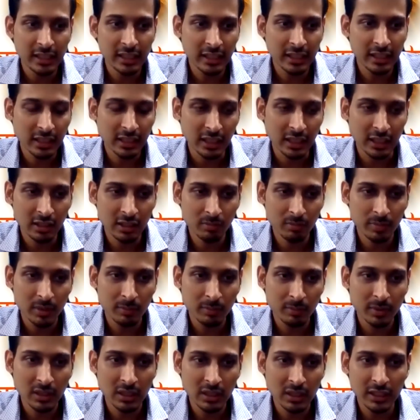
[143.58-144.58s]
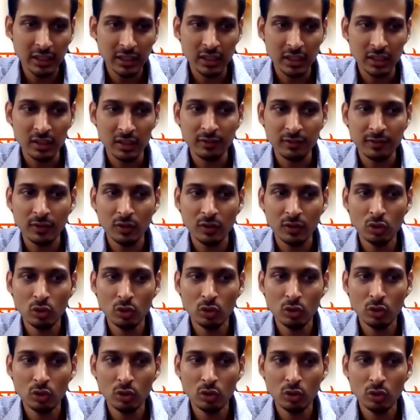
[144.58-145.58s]
can help people, like if
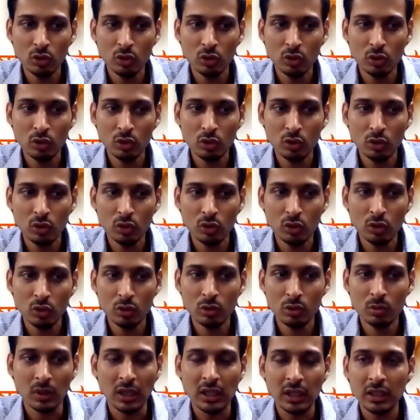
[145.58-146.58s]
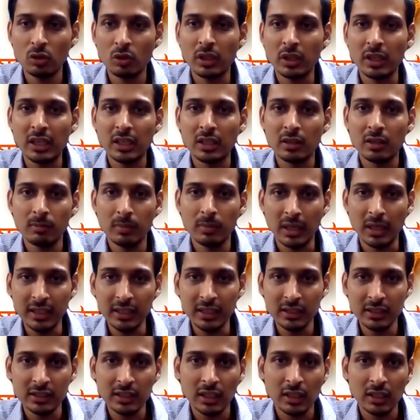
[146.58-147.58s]
you are looking at a
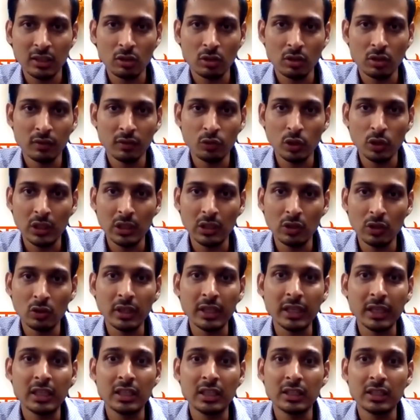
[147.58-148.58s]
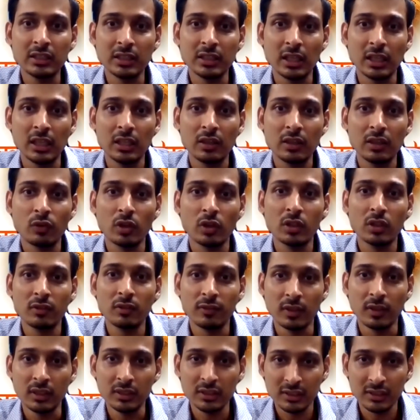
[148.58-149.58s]
blind chart or if you are looking at a chart for the
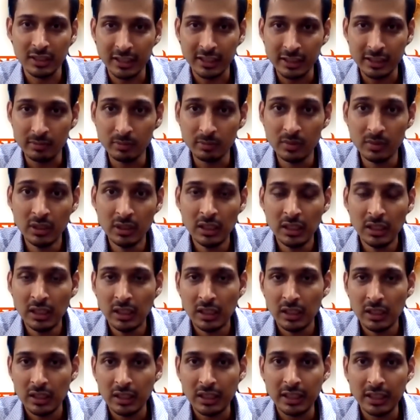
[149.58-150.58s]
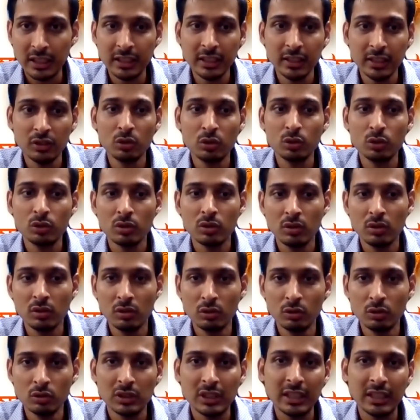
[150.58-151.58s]
first time, then I think you should use
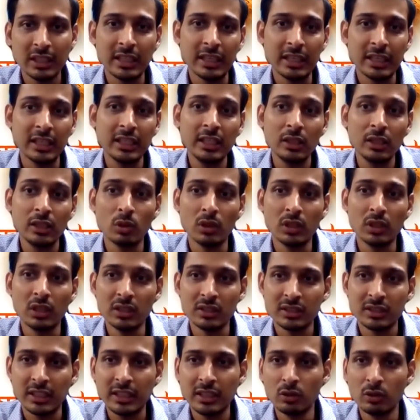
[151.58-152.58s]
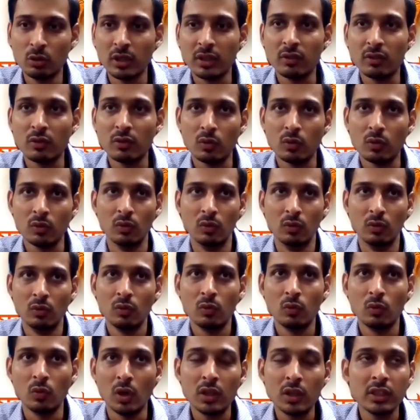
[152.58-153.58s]
that technique to understand, okay,
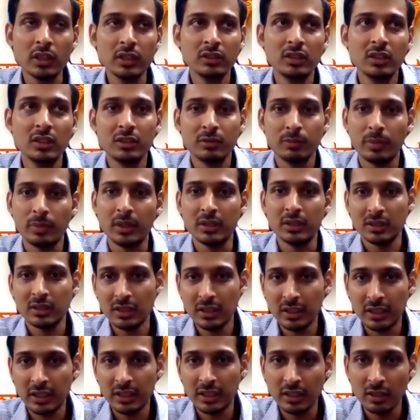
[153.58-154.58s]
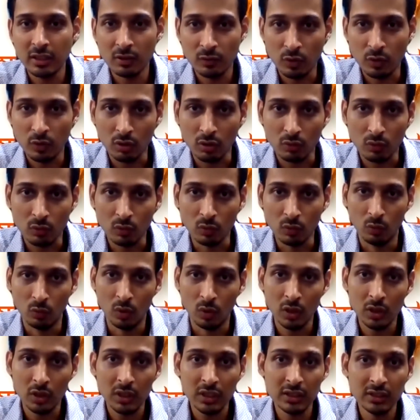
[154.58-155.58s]
what is this person here for?
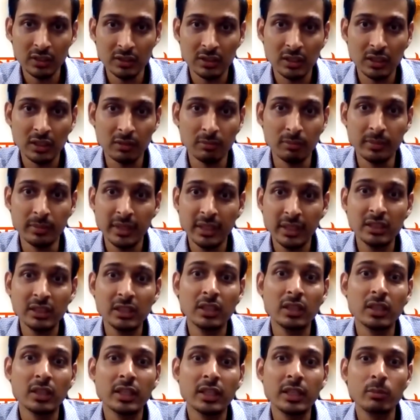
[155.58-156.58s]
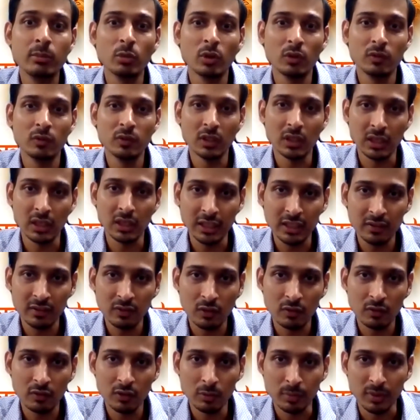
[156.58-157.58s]
What is the major theme of the
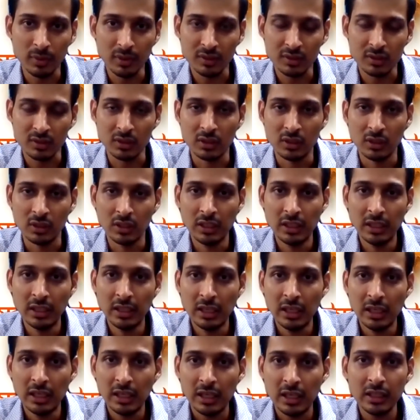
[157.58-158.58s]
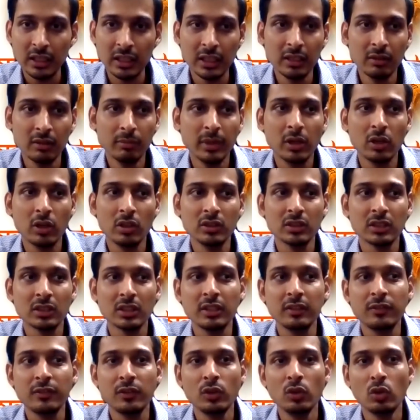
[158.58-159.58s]
life of the person? And then, because
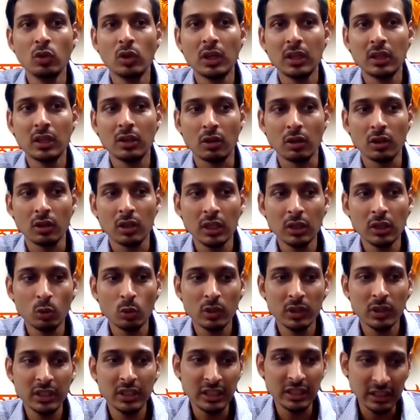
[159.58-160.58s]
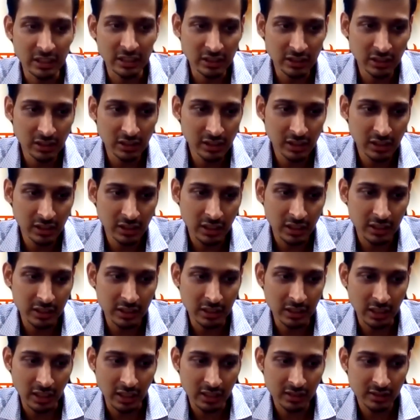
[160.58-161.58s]
if you are talking to an engineer
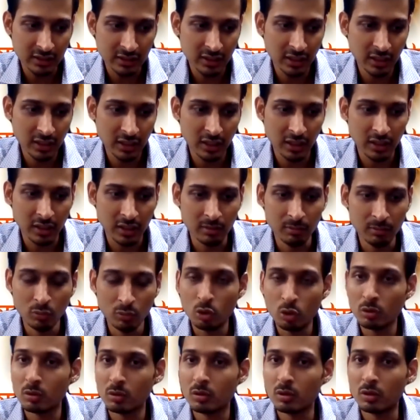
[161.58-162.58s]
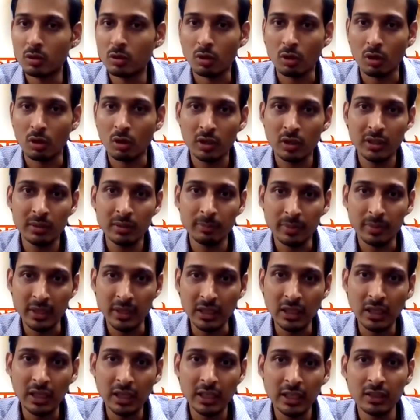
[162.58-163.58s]
and asking him to draw a
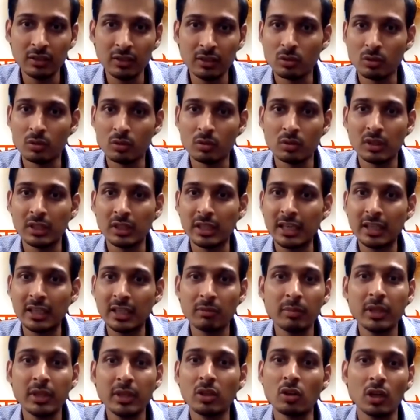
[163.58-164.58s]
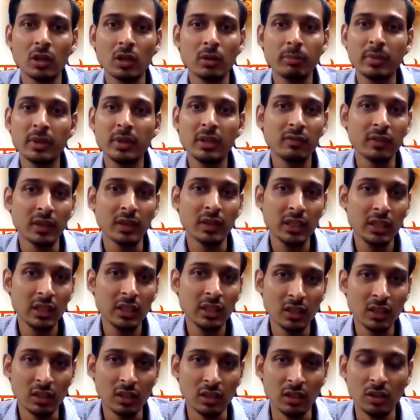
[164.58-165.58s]
painting, so that may not be
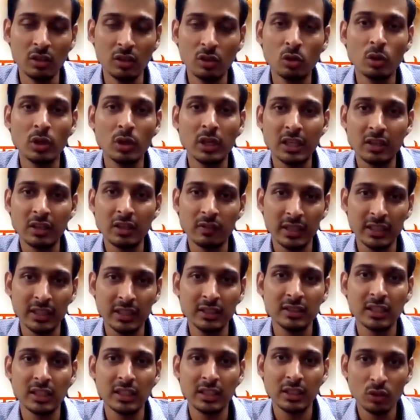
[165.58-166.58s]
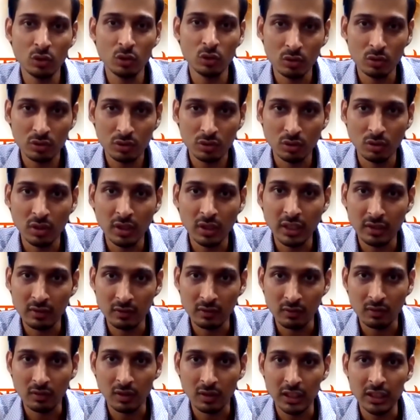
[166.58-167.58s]
very good advice that you should
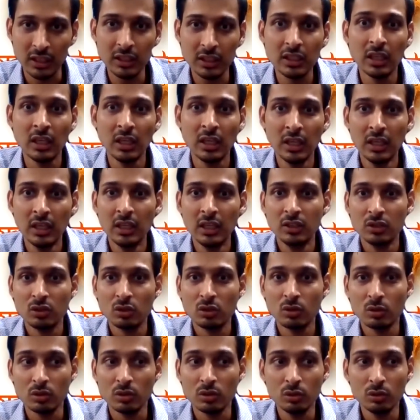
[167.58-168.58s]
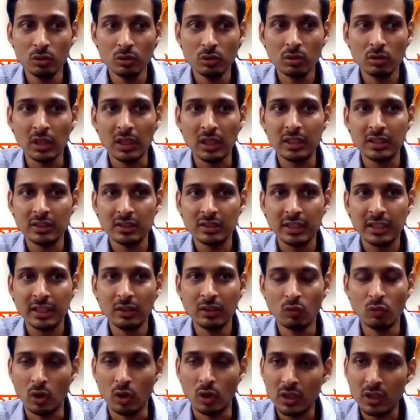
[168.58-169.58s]
give, right? So you should
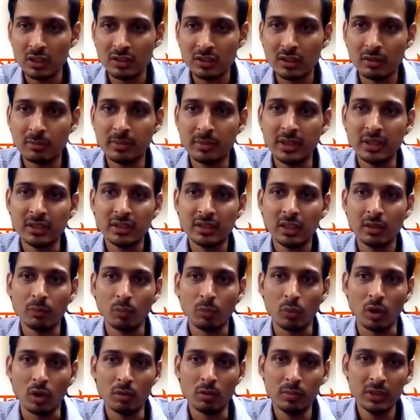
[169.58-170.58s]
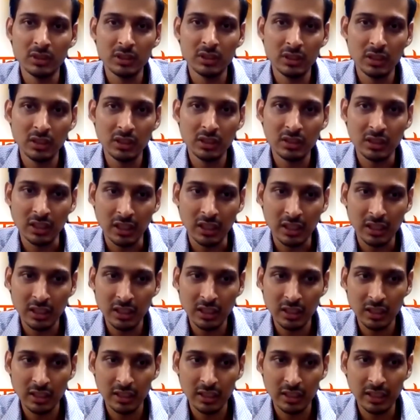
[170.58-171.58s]
understand what is the basic promise in the chart
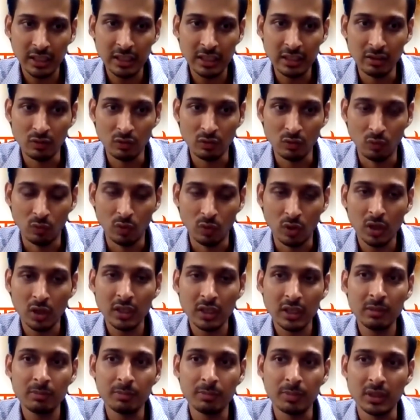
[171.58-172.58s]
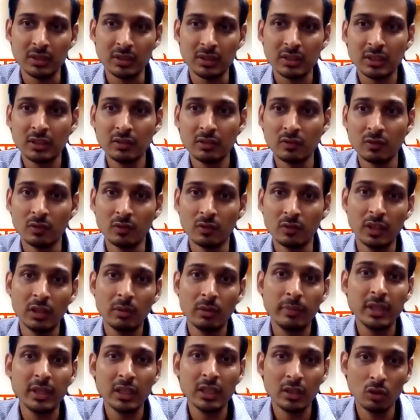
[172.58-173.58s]
and what a person will
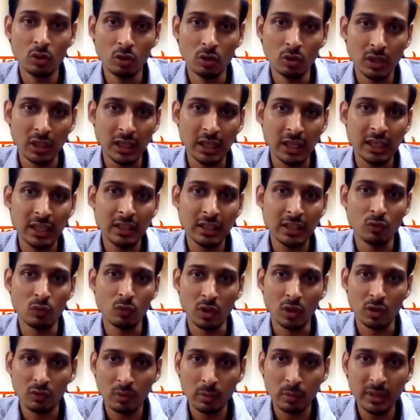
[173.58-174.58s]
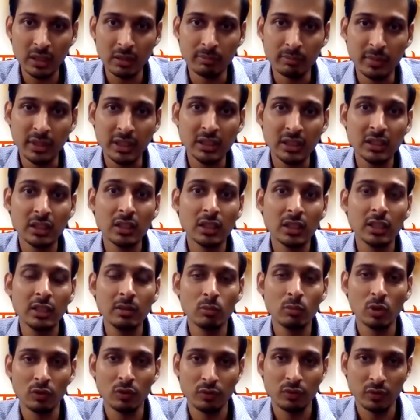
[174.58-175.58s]
be good at, what will be the major theme
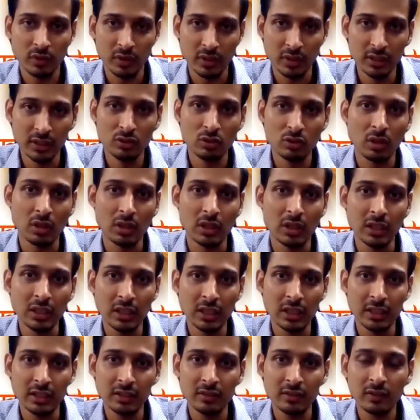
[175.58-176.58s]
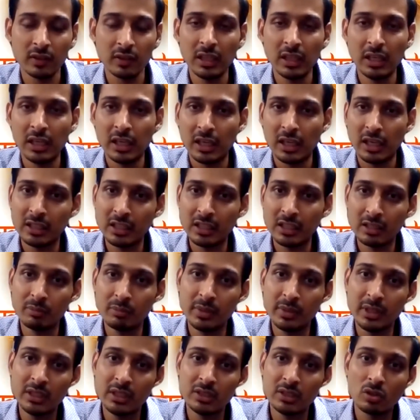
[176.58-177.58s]
of his or her life. And then
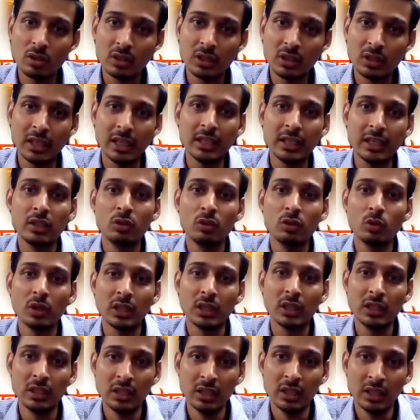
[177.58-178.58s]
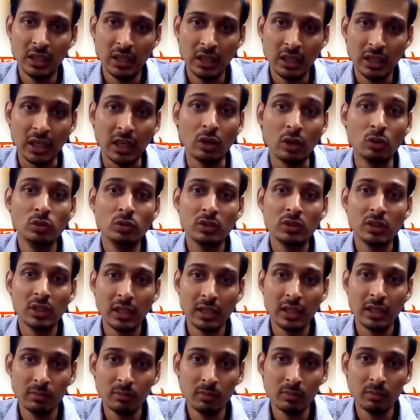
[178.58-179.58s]
based on that, you can
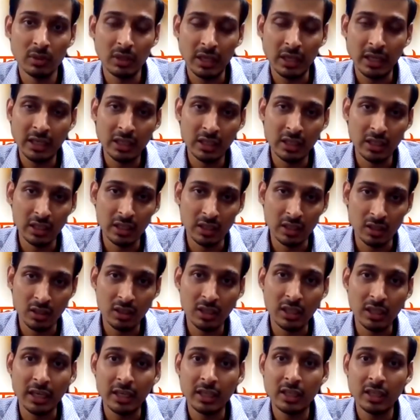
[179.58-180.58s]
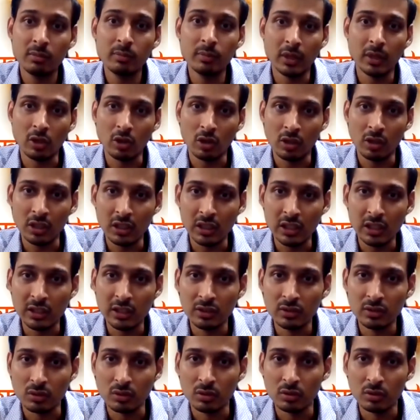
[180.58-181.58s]
counsel him and guide him accordingly.
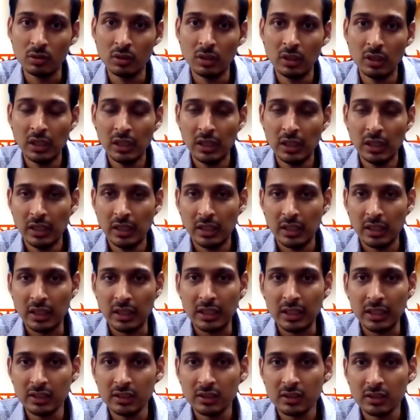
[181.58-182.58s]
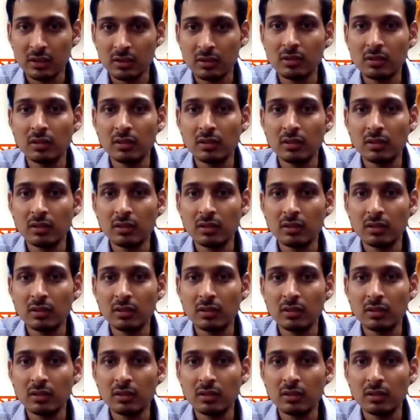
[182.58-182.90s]
So that is